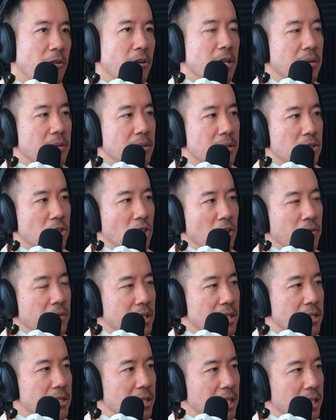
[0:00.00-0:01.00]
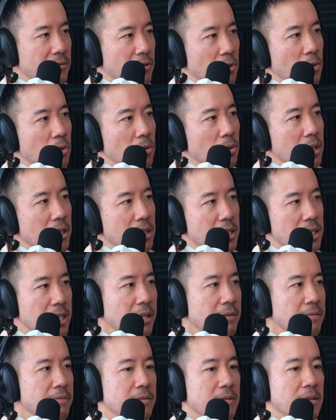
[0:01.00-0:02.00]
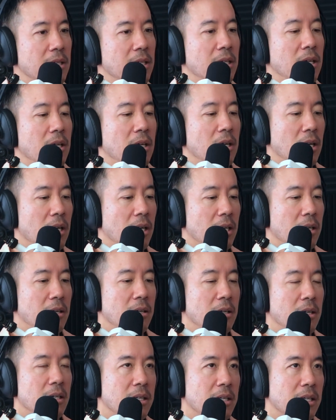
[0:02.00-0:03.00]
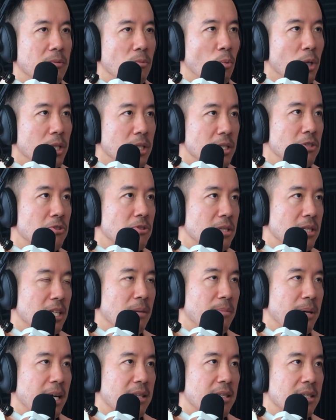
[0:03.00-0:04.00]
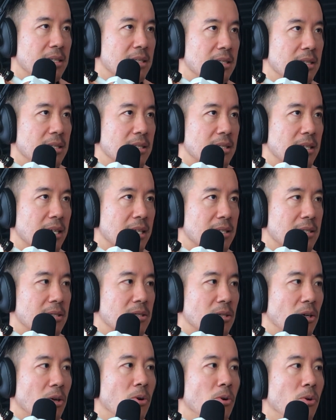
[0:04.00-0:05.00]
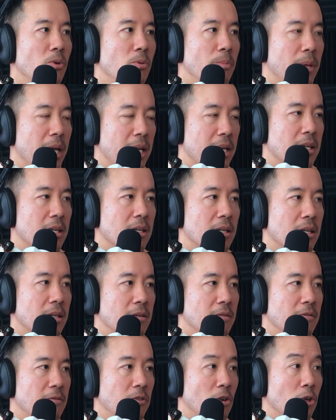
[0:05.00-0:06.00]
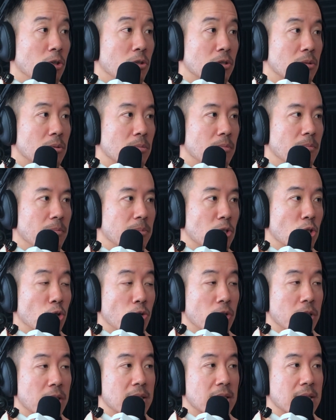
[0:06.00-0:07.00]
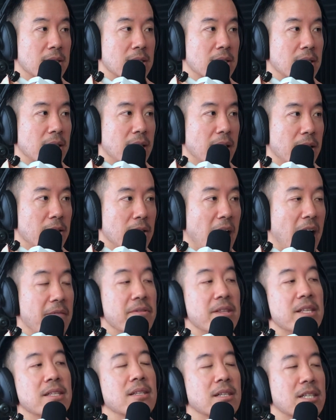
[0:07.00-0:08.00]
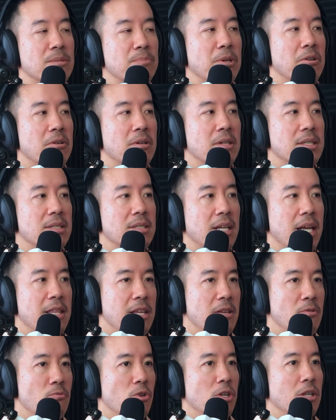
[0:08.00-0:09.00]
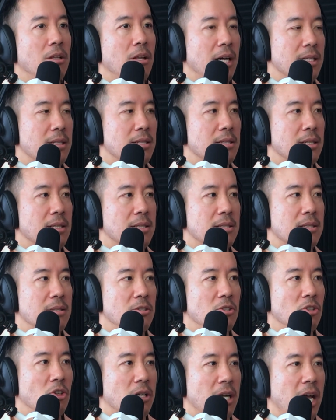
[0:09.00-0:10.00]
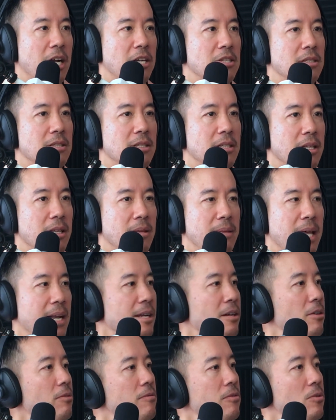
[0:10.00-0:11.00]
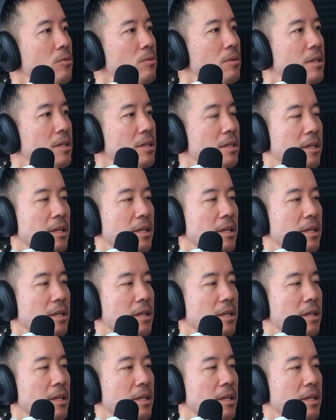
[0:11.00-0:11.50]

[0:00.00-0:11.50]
very surface level stuff. What's interesting about this is that so many tourists have this experience and then realize it's not actually that helpful.